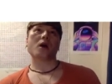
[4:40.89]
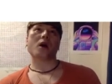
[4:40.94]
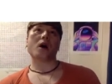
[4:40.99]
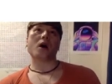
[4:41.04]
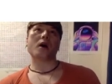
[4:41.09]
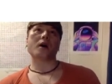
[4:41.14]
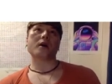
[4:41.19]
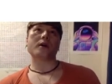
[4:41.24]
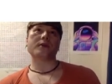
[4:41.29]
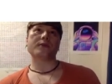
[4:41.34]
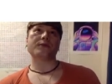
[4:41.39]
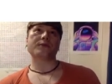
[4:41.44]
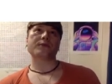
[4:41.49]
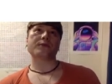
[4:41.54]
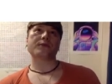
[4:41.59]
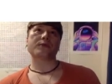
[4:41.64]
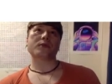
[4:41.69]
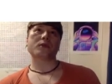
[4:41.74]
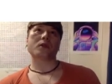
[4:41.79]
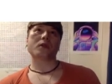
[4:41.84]

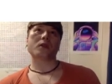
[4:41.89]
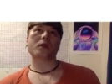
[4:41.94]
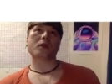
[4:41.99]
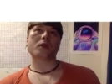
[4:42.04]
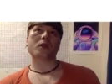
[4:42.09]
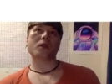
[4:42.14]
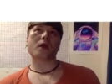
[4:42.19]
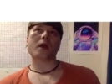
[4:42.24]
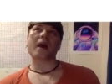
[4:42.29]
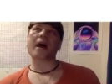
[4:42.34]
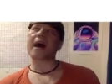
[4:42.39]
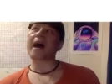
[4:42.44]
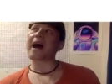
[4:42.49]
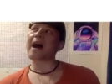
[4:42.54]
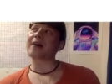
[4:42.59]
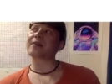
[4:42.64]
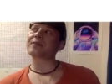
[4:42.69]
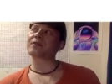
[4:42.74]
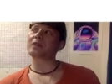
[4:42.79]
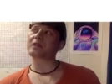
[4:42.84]
of
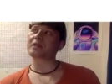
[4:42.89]
half of the